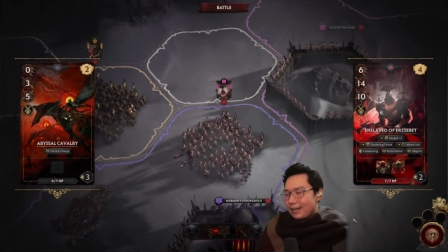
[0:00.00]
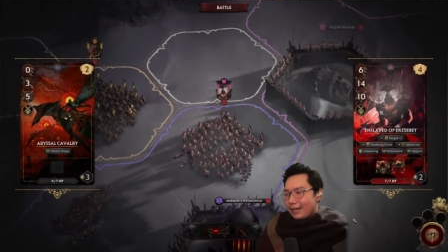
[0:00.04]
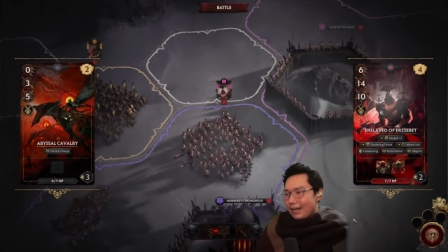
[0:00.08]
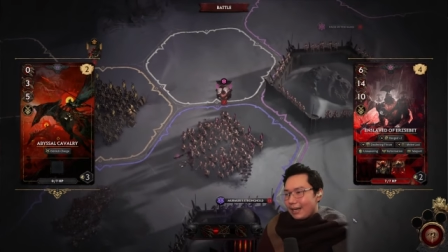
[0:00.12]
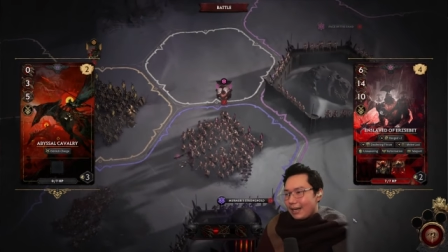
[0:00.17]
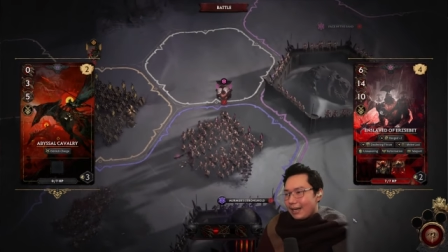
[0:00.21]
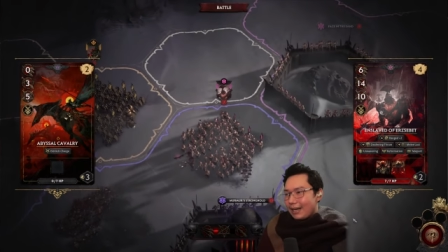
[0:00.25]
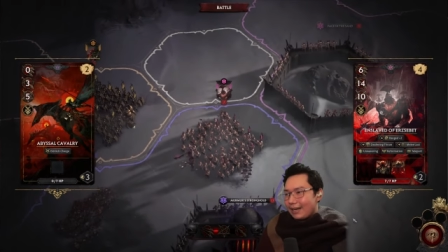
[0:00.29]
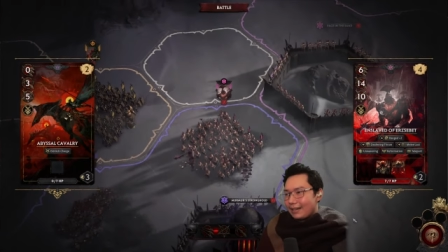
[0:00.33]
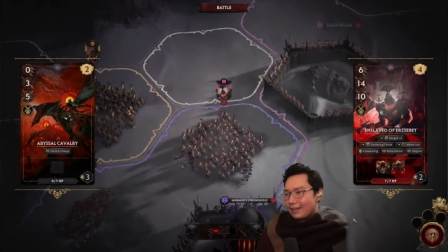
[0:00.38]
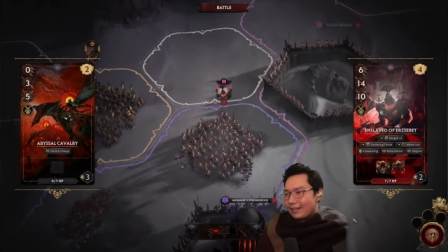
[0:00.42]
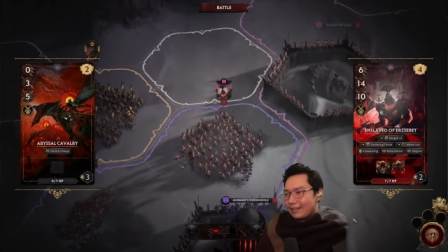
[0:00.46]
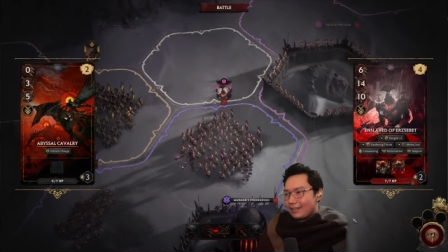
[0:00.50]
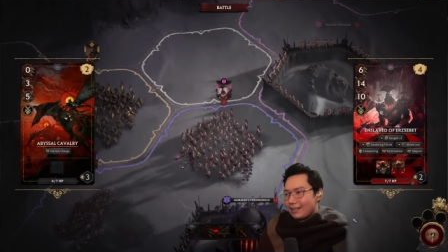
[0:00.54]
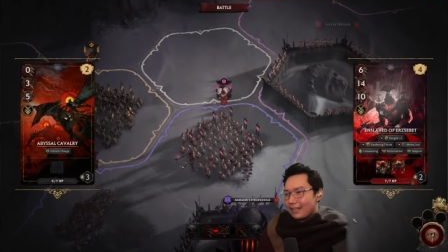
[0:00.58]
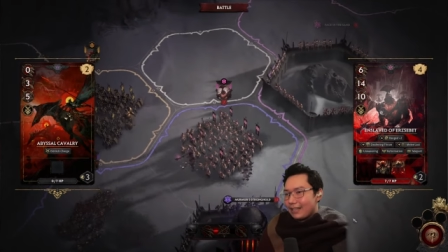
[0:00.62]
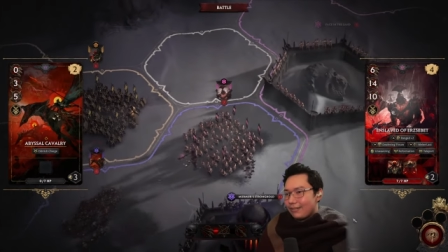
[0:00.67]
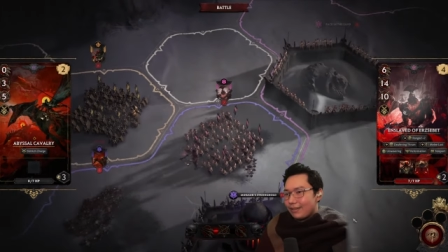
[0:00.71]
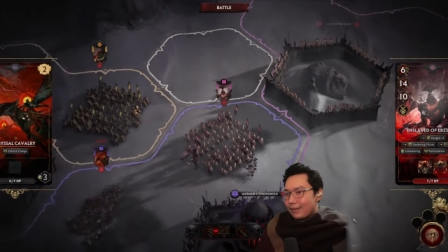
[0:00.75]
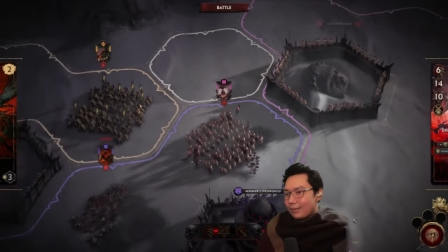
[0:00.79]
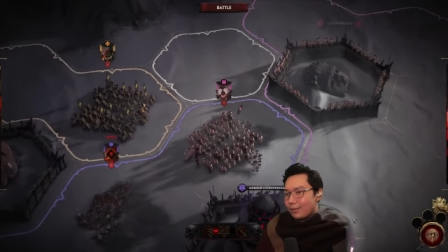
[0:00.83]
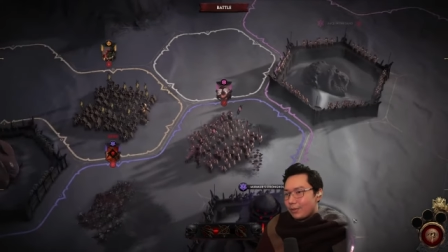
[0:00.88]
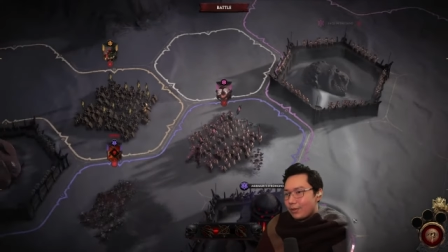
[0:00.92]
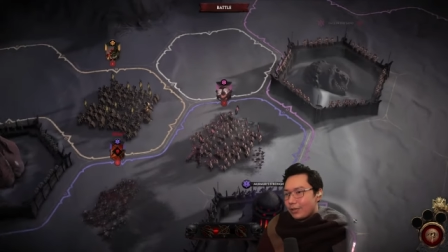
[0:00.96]
and
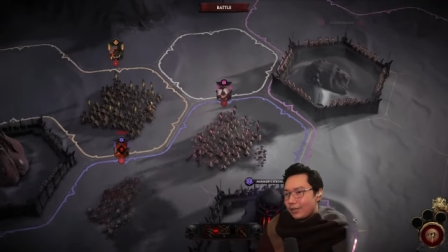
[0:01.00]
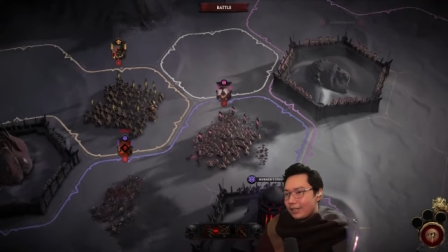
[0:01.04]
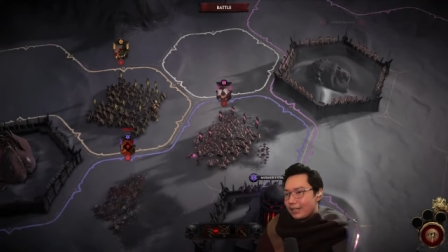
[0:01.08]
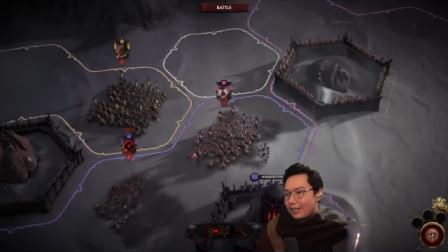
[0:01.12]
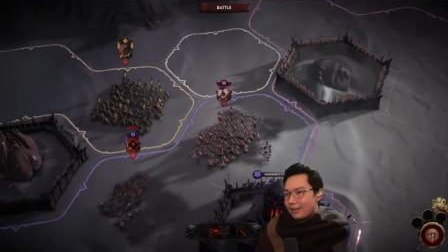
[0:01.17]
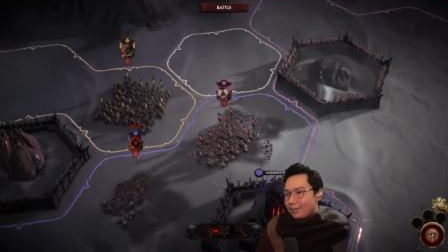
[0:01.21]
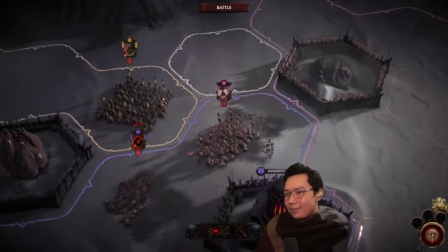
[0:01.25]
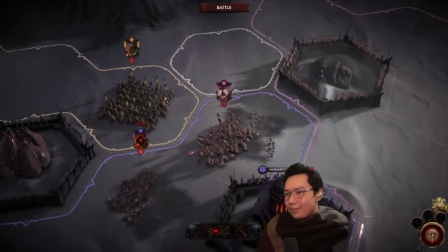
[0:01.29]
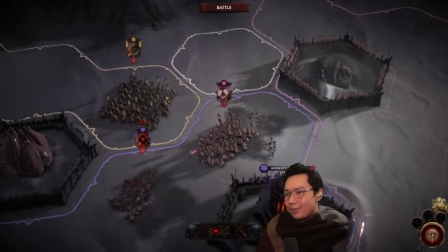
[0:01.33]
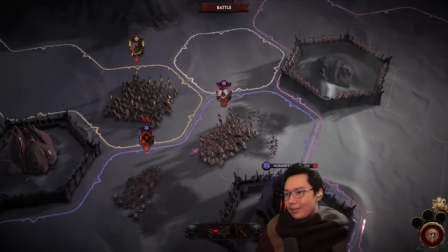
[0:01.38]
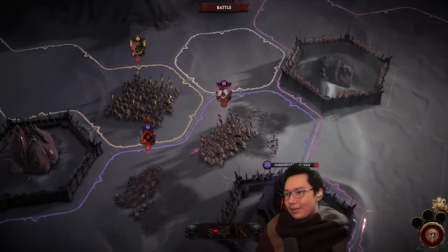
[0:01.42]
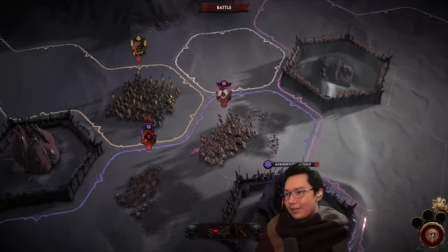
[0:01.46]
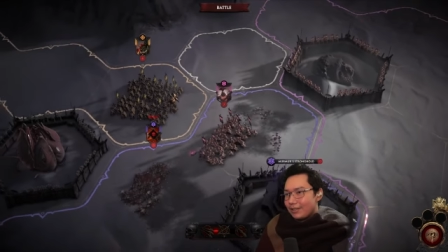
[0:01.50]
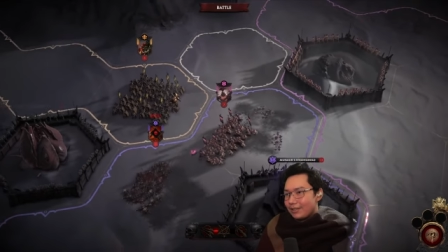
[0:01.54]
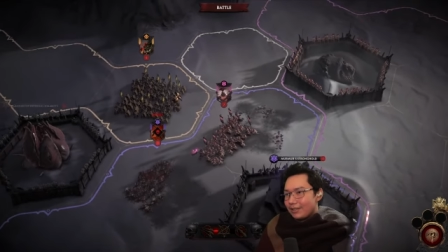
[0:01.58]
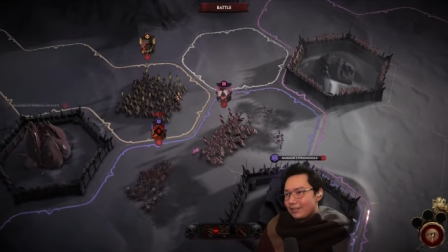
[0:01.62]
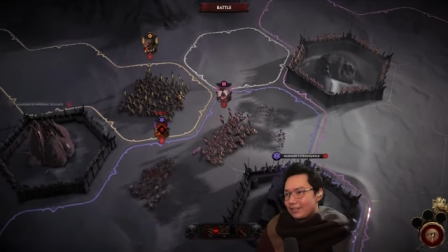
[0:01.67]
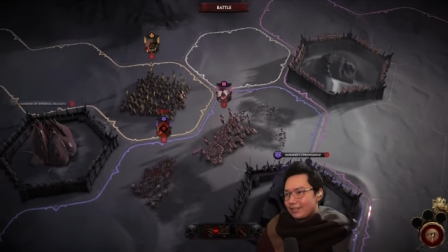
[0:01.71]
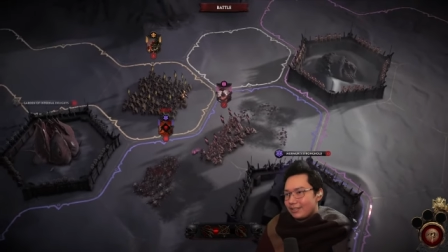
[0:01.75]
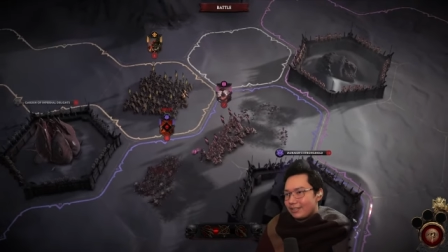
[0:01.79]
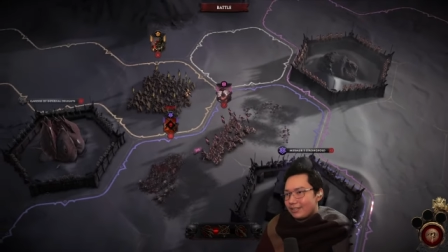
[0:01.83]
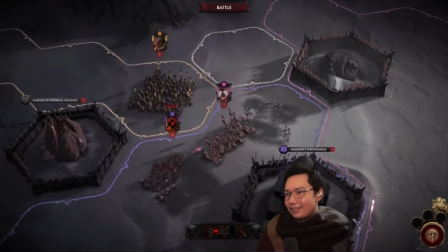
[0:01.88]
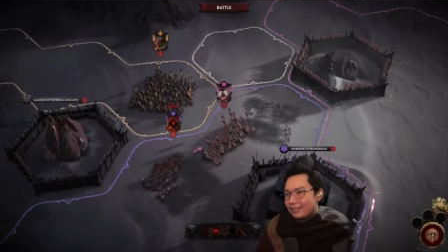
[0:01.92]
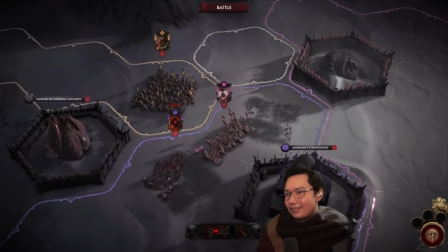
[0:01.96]
give it more hit
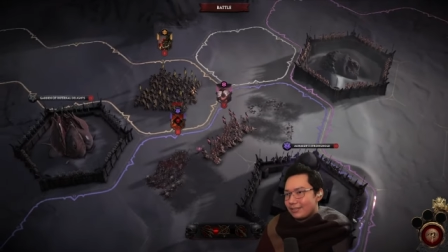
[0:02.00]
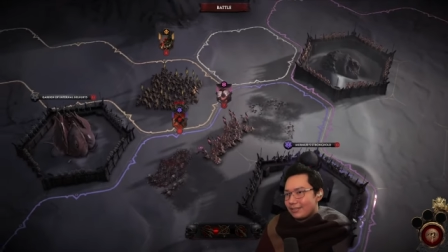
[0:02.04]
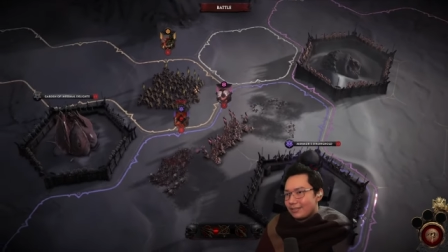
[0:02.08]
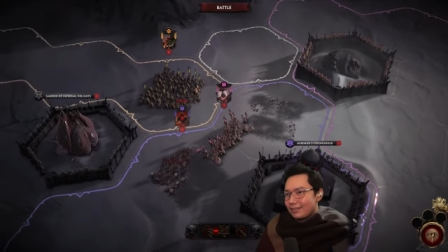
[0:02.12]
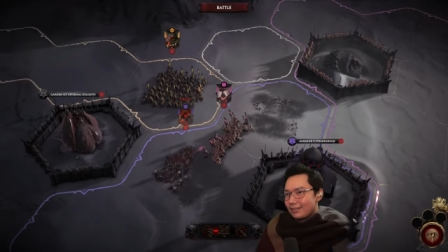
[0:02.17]
points,